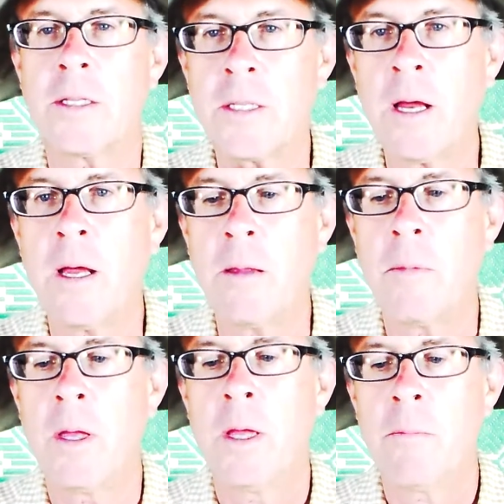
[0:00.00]
at this
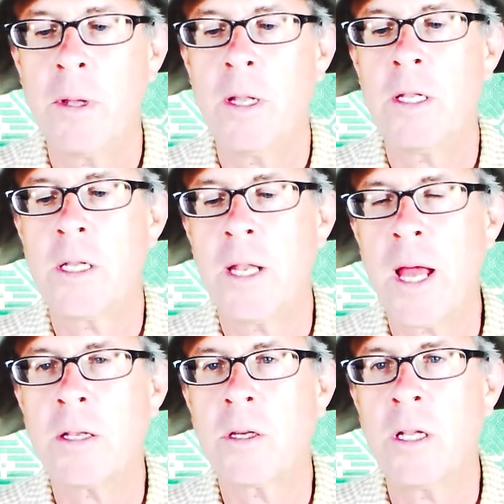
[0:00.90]
time, but it is a
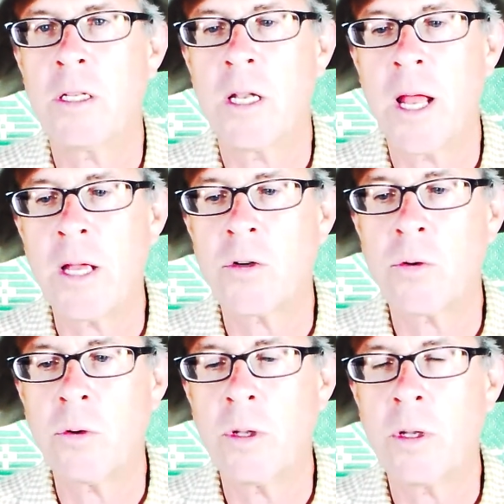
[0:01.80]
nat it is a
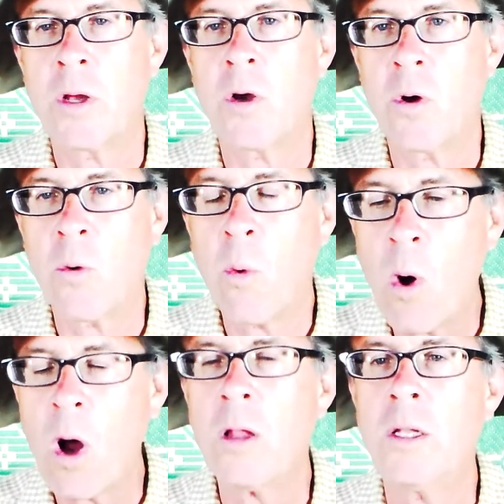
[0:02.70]
natural
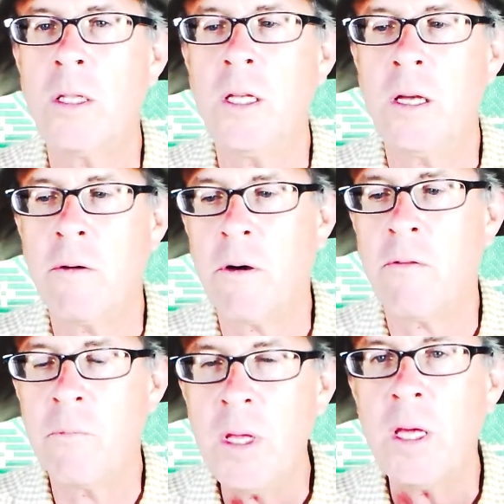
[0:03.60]
quality of,
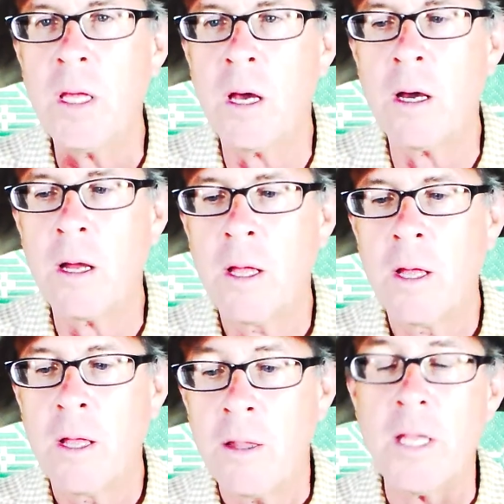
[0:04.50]
of being young
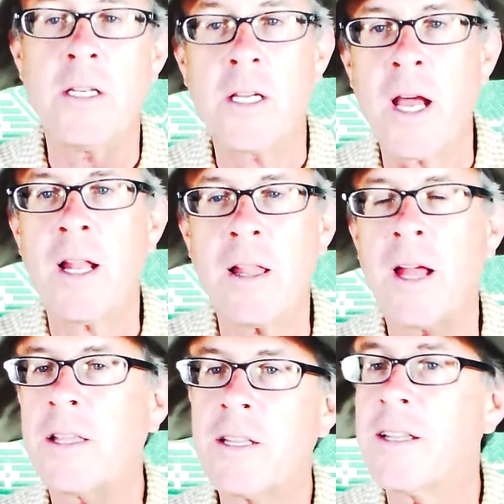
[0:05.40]
that you kind of
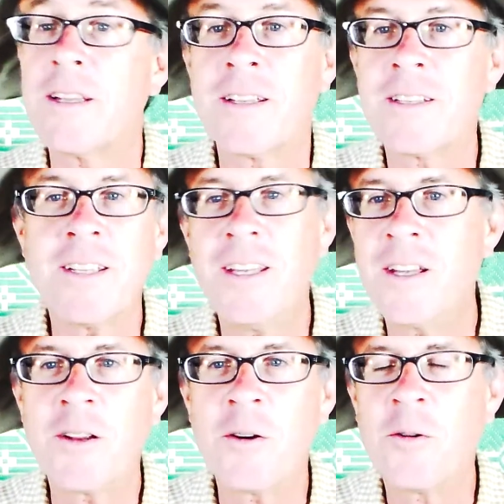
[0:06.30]
like to see,
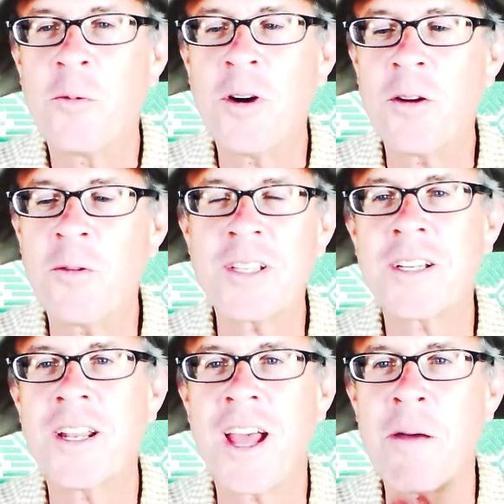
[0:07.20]
you know, what
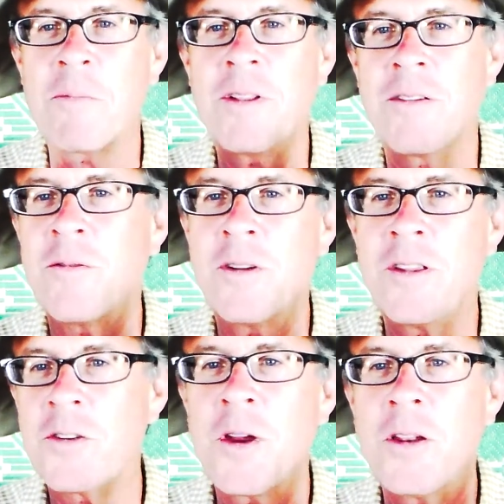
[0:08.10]
what's going to happen
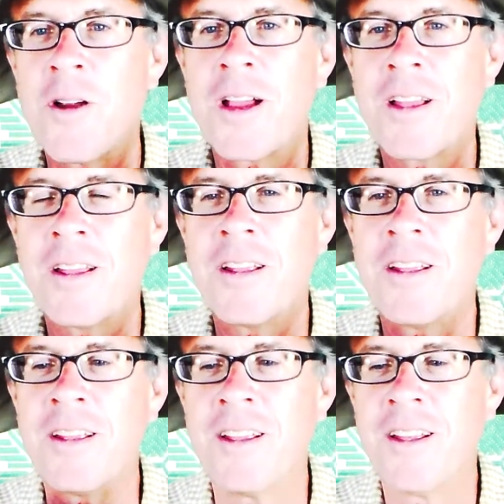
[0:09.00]
in the train wreck.
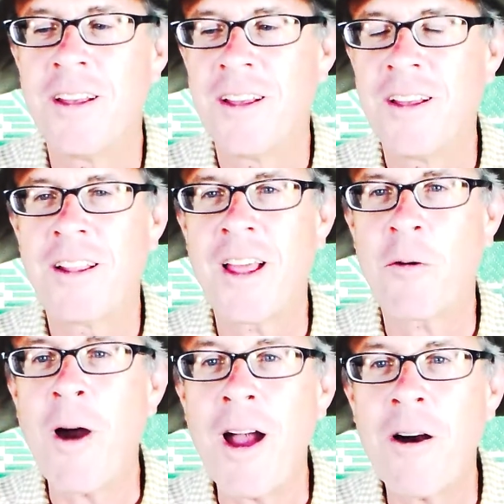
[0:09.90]
Uh,
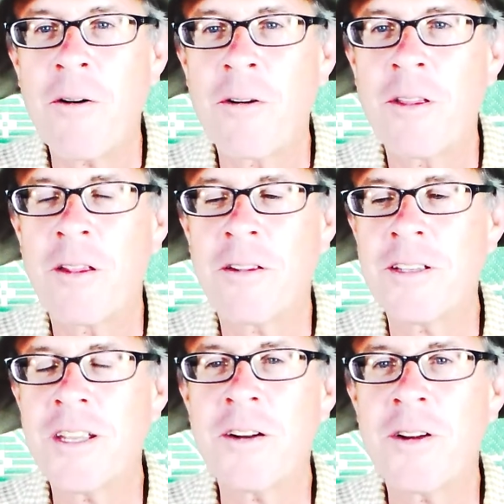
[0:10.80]
like, wow, you know,
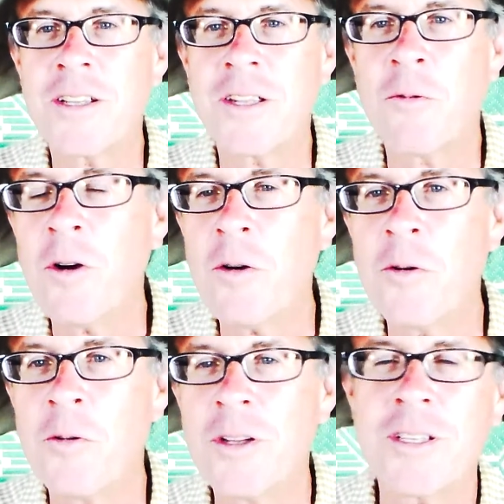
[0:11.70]
this is interesting.
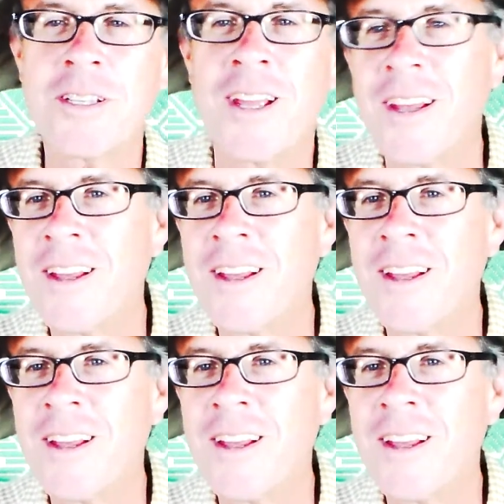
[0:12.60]
Whoa, this is.